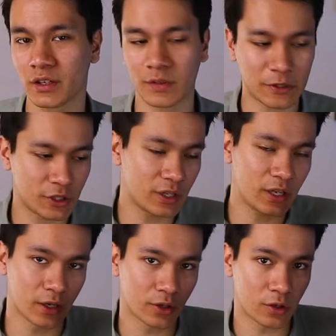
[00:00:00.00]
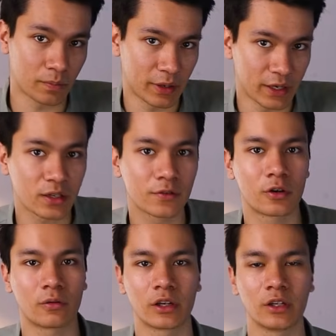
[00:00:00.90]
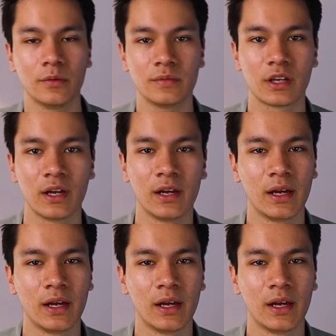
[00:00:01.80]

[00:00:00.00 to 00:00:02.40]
especially in competitive curriculums,